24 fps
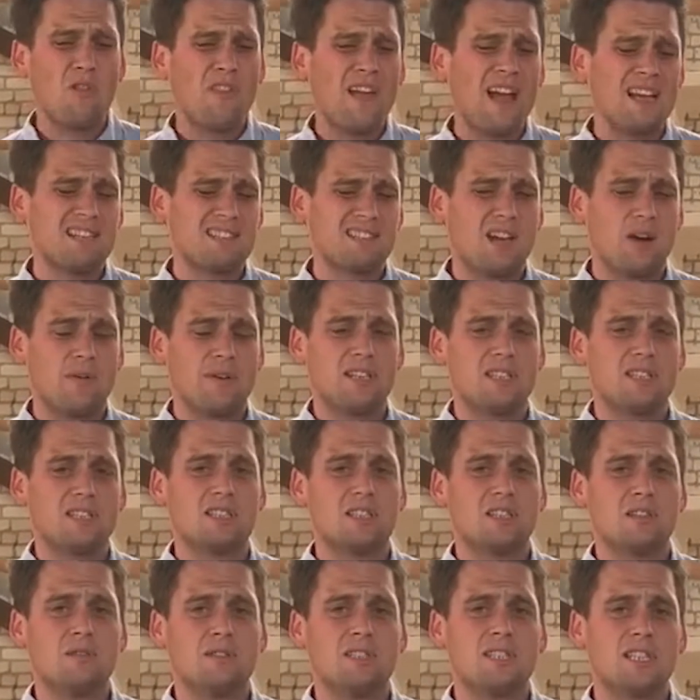that's going to
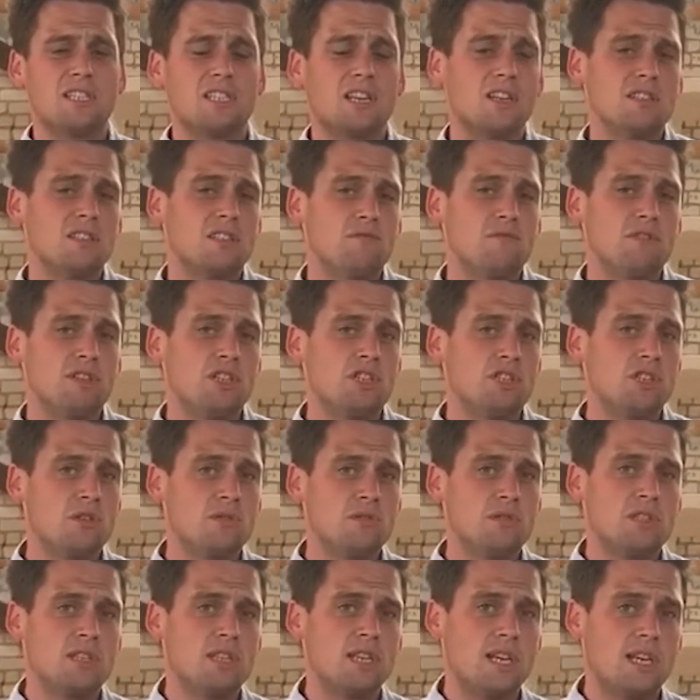do is it's going to
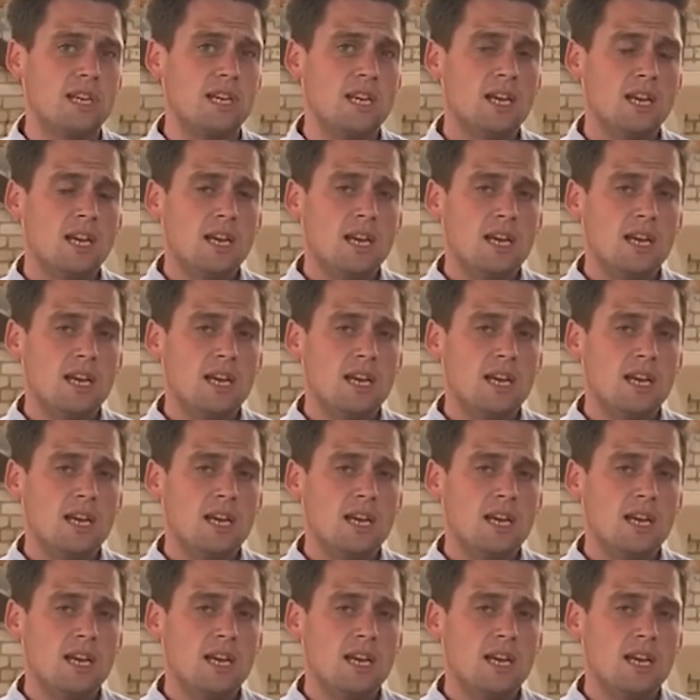reduce the